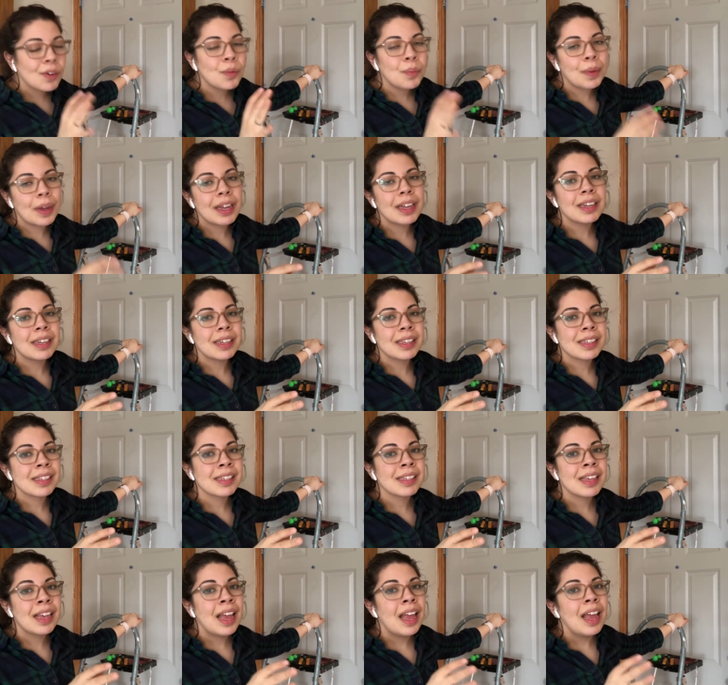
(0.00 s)

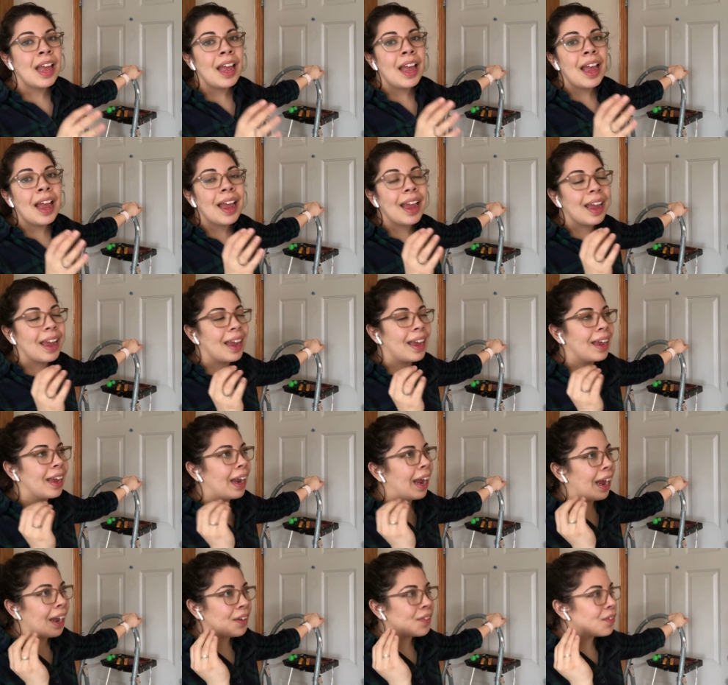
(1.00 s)
months and
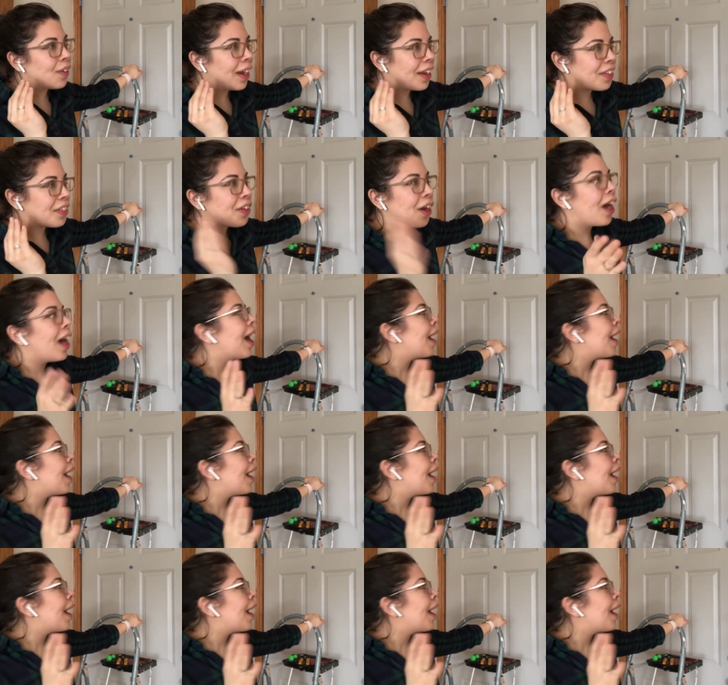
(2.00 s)
I thought